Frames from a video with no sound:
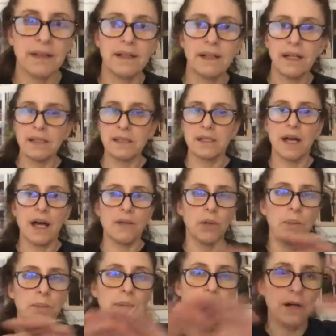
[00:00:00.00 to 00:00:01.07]
It's not,
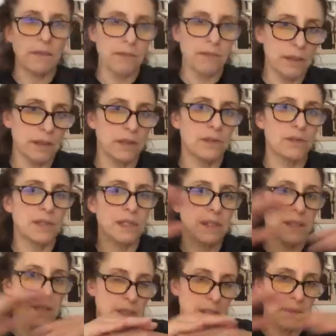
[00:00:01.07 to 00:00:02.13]
we're part of a closed
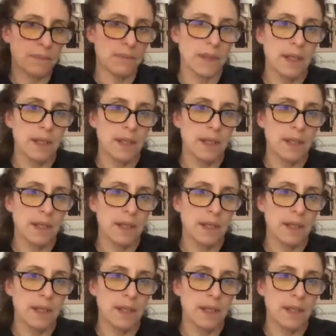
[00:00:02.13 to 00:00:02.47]
system